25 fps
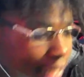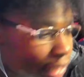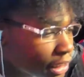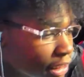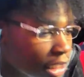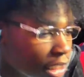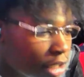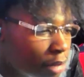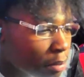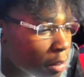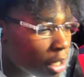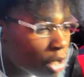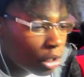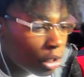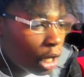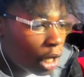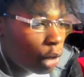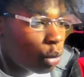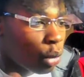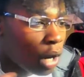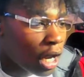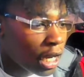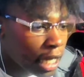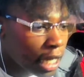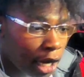check them out. Like,
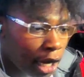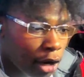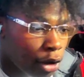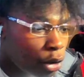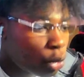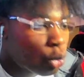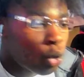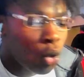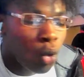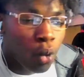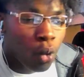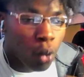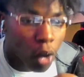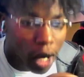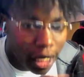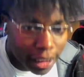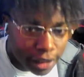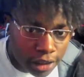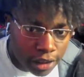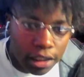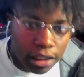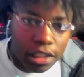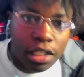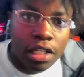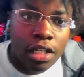right now.
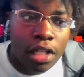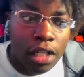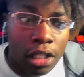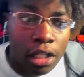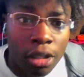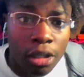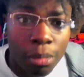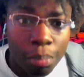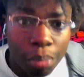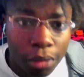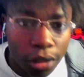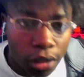Watch this clip.